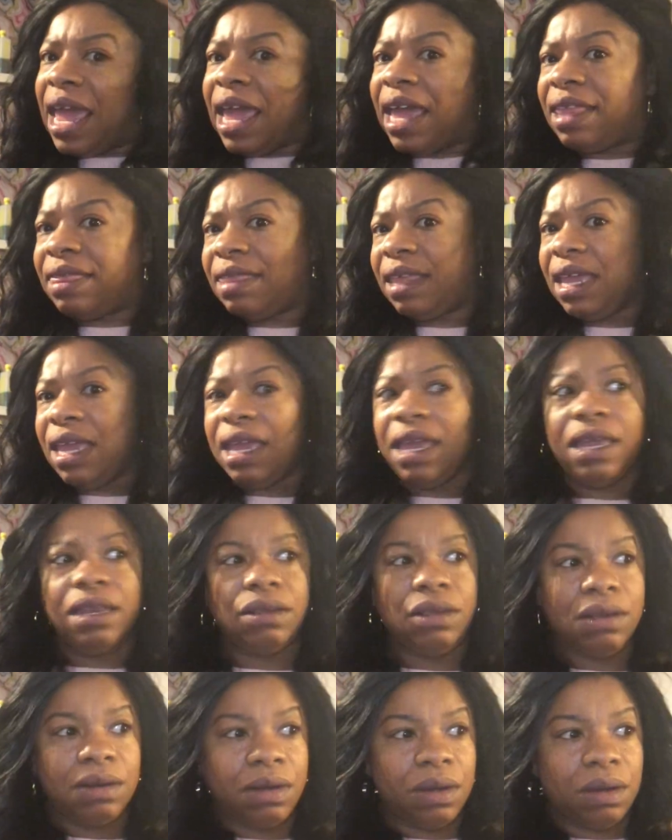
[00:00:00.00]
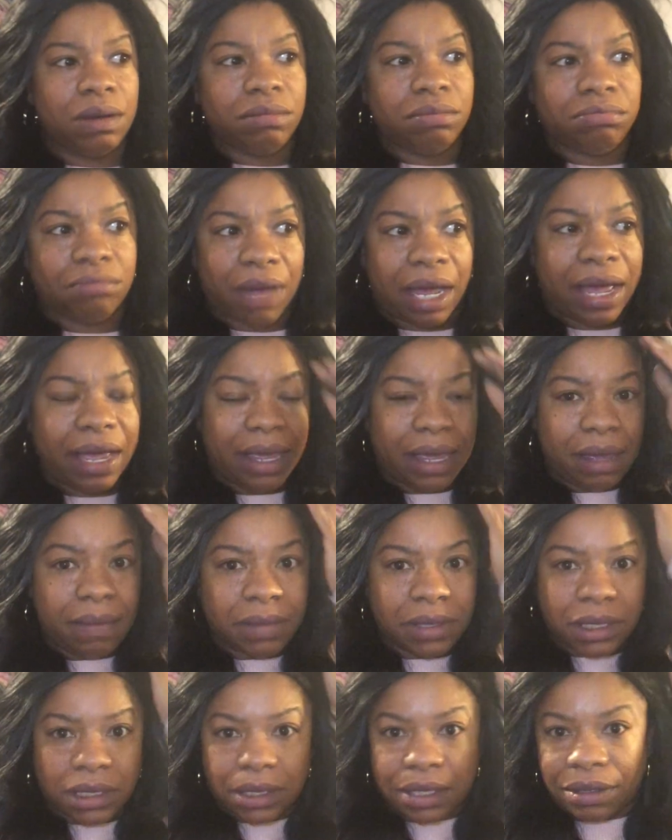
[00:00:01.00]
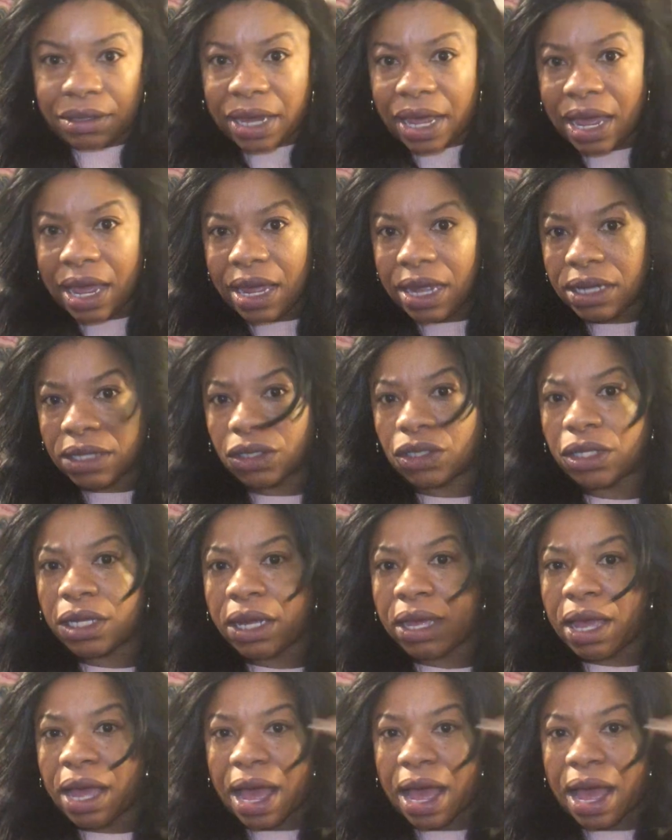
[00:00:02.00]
and then, I am a certain age.